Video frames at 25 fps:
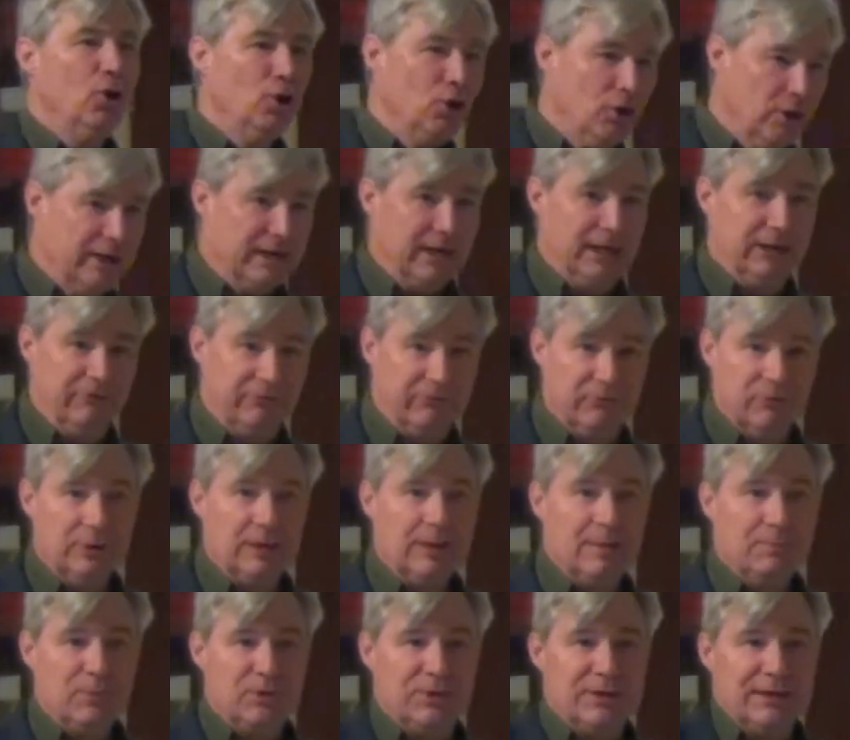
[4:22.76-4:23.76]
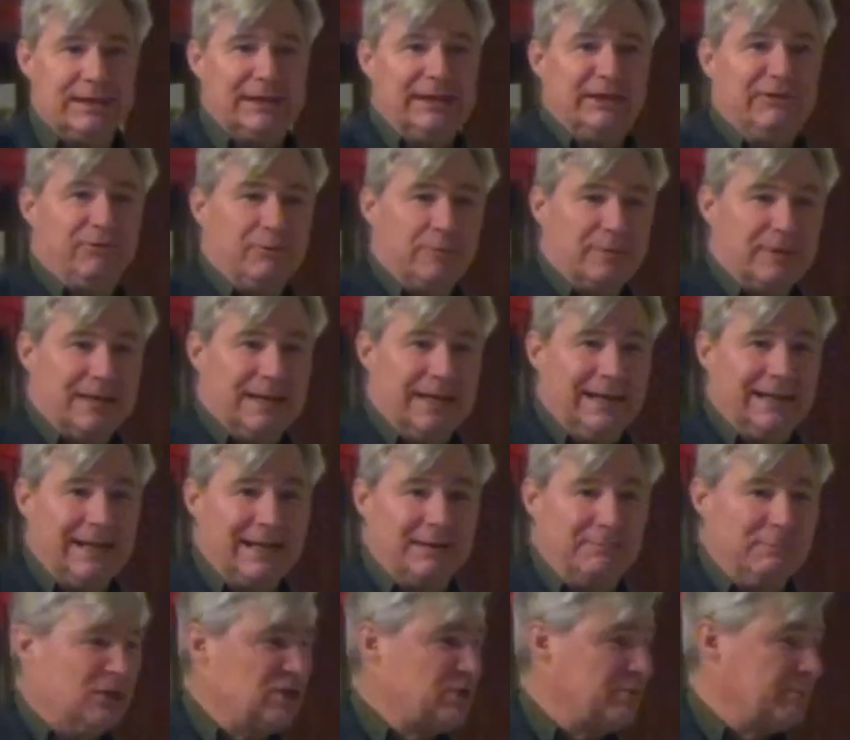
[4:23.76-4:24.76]
unheard of, particularly from a guy
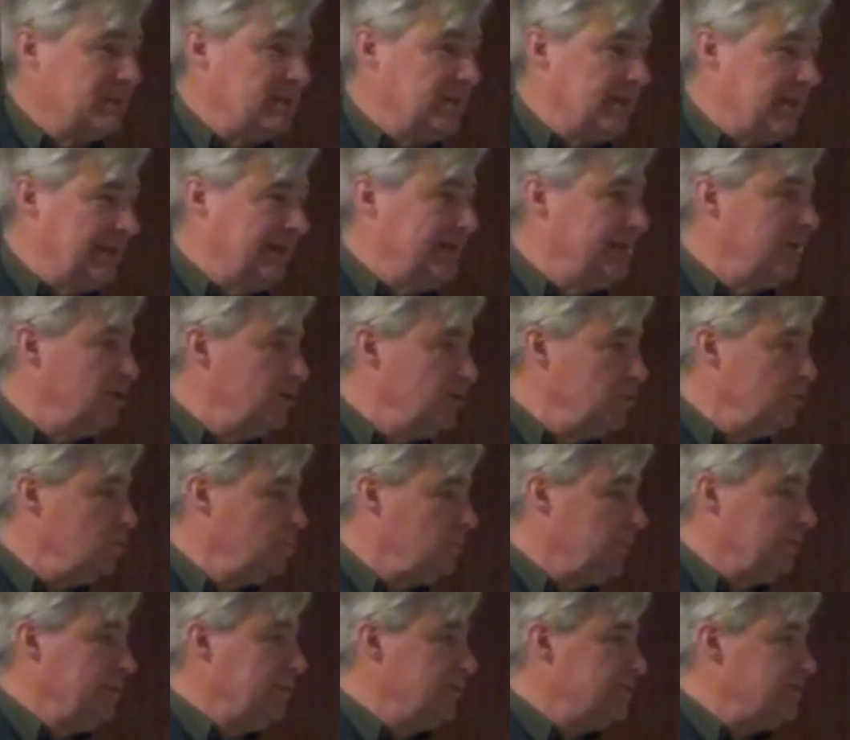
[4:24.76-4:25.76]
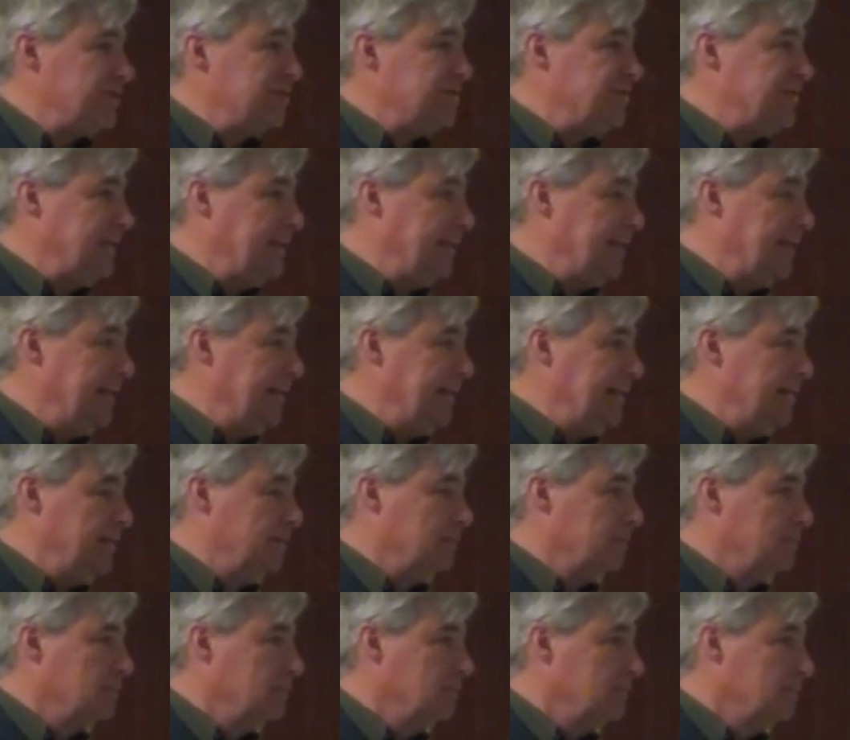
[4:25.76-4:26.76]
like Mitch McConnell who used to say,